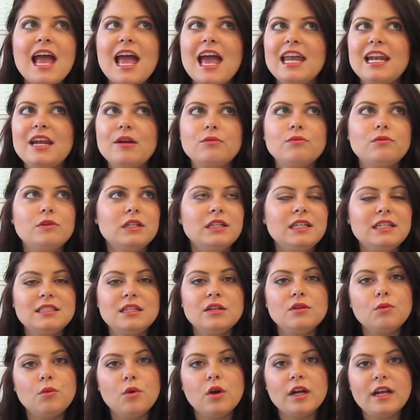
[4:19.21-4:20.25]
and it really
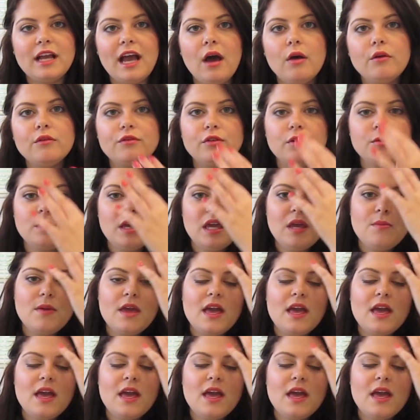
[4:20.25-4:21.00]
didn't work out for me